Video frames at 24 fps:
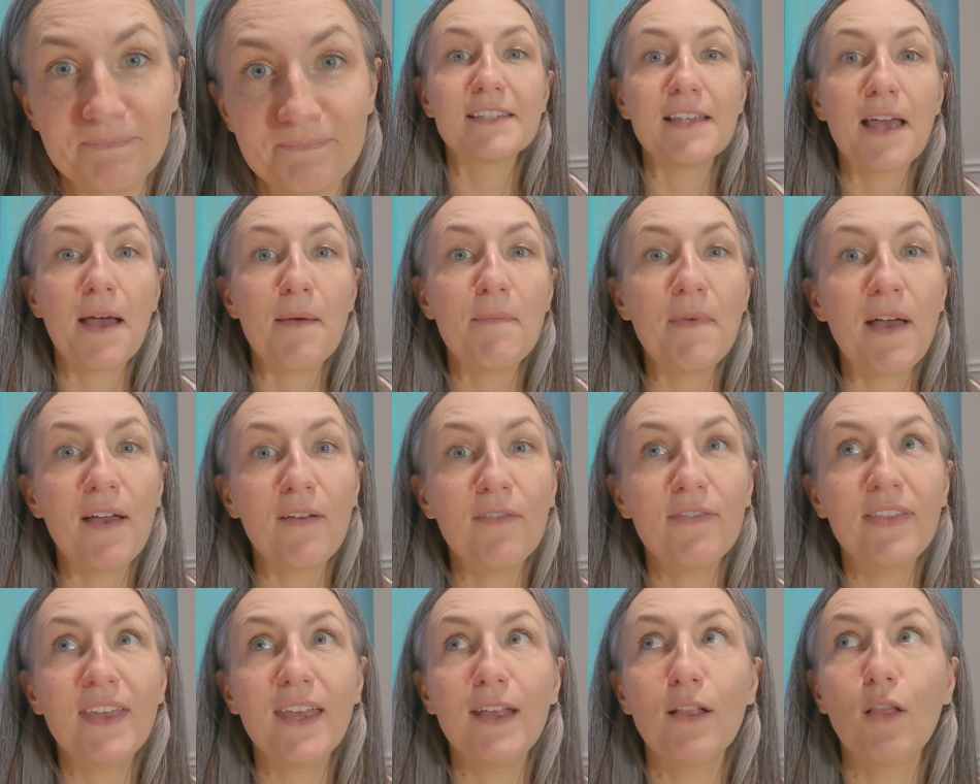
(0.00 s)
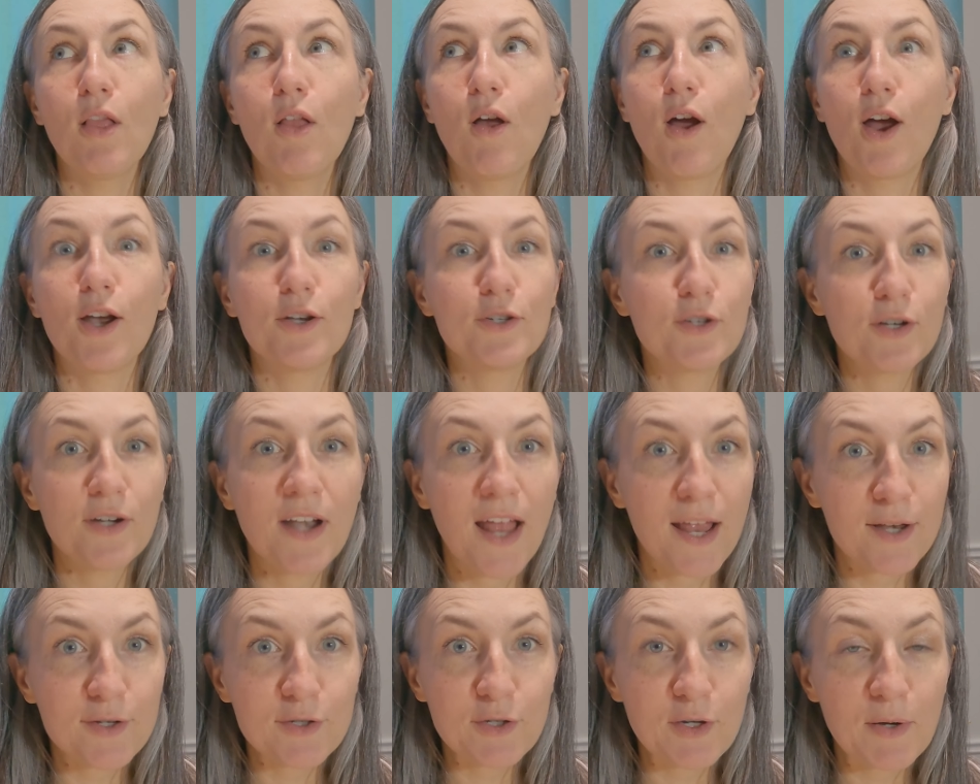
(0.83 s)
Some of the larger
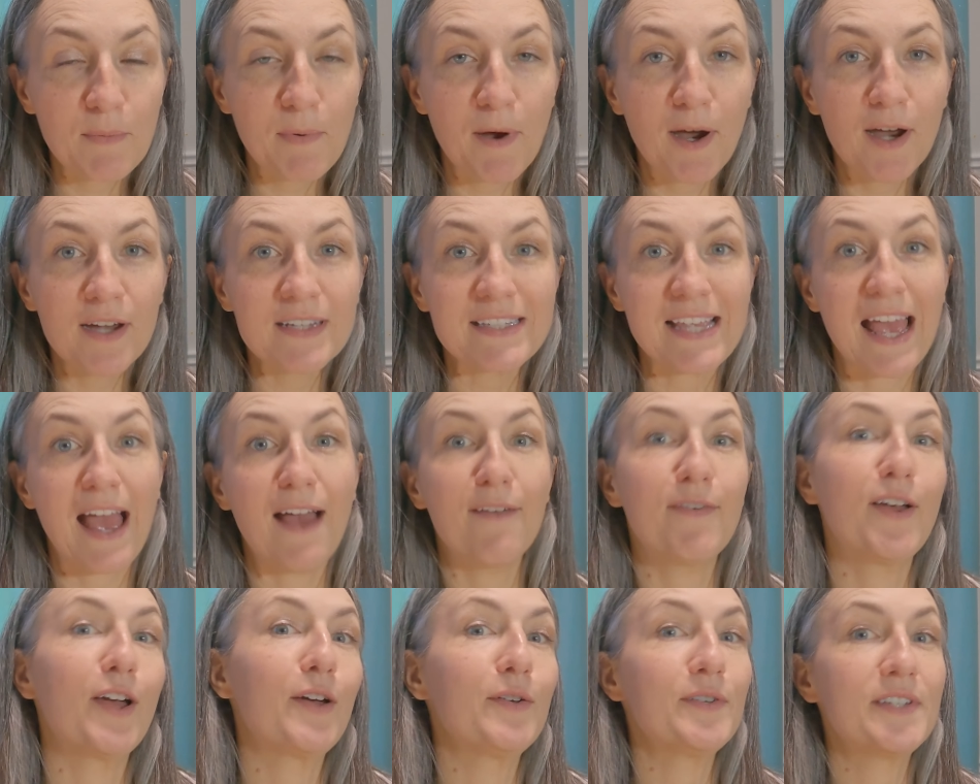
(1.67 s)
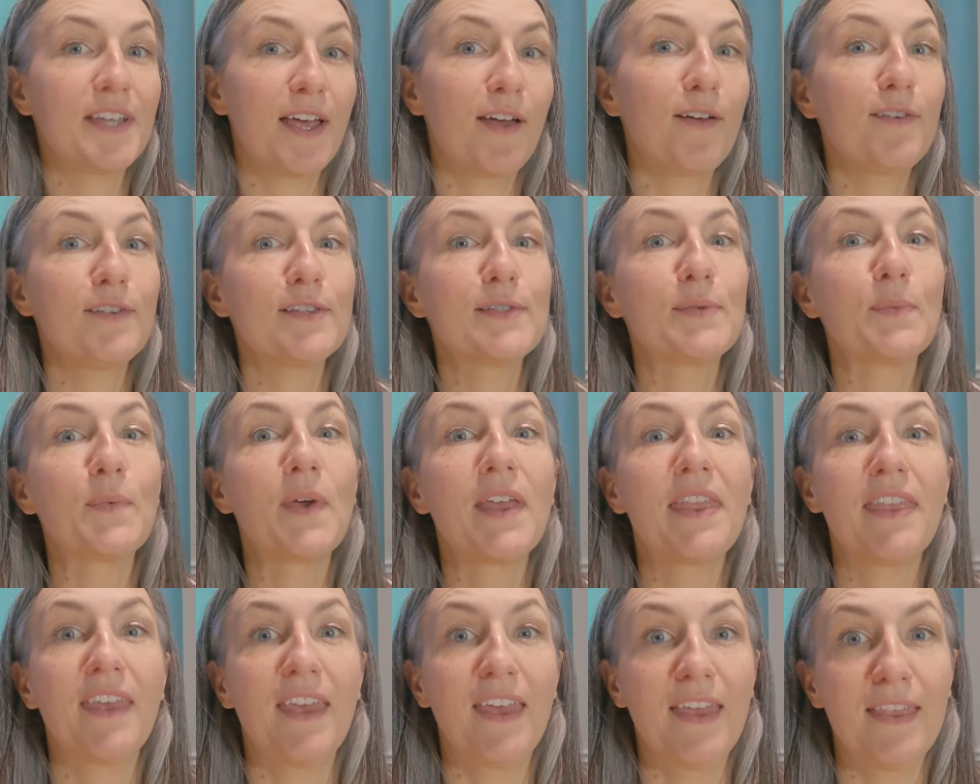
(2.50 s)
national parks have hotels
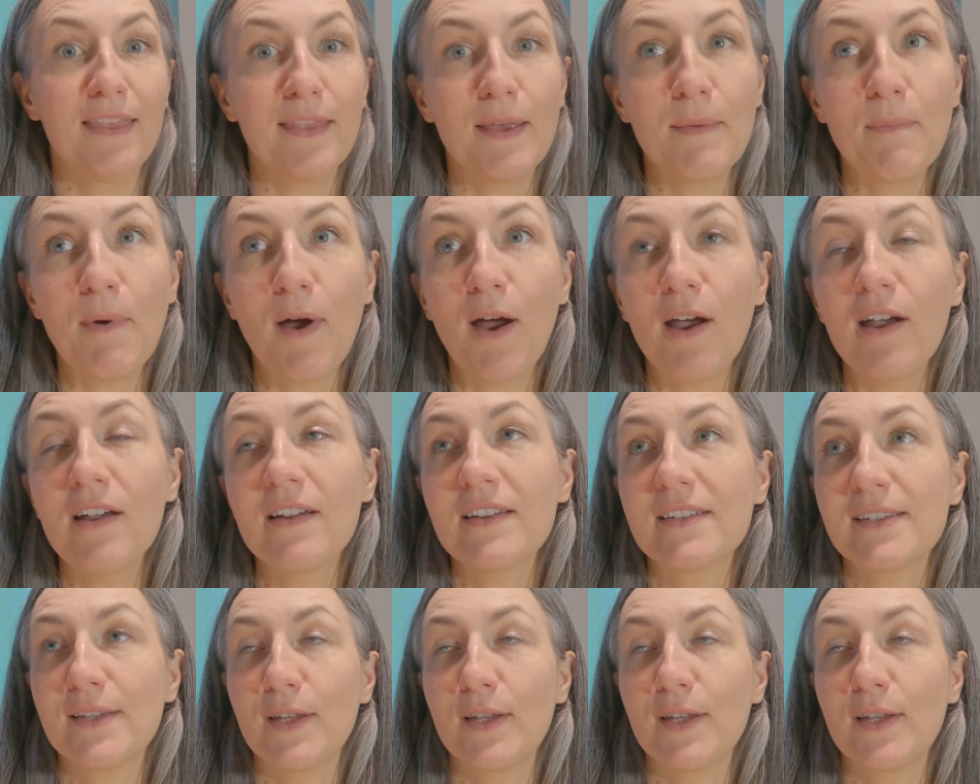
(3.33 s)
within the park.